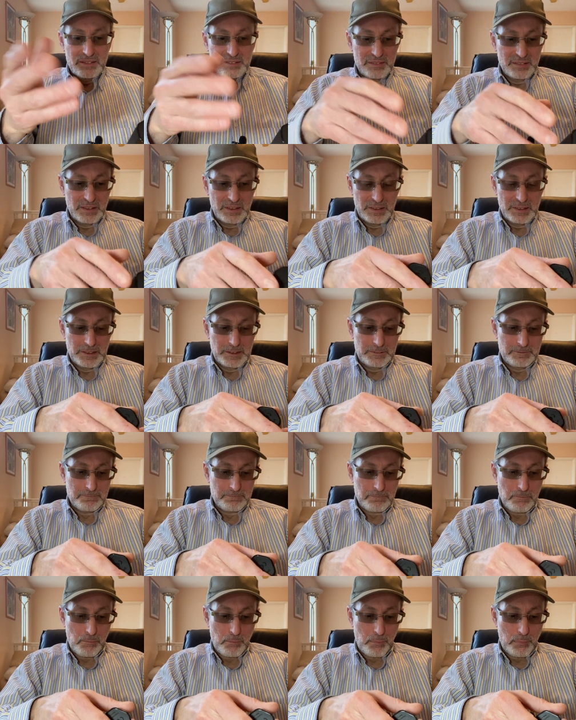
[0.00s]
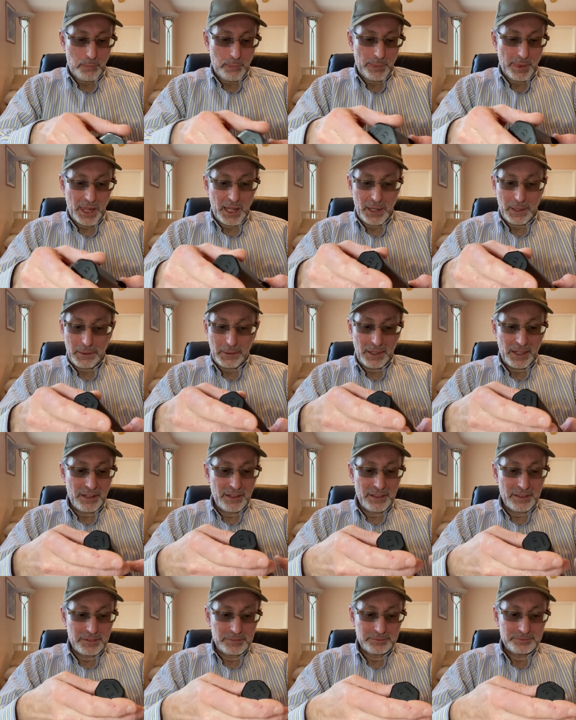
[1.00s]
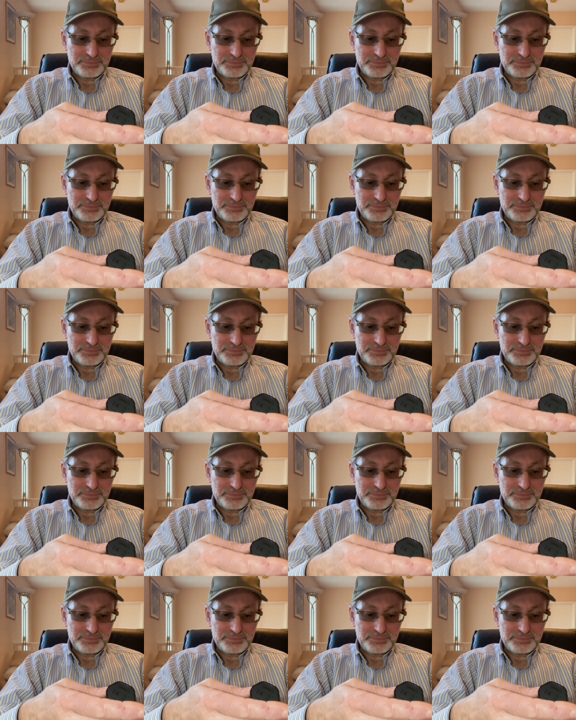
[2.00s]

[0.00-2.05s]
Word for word: Um, yeah,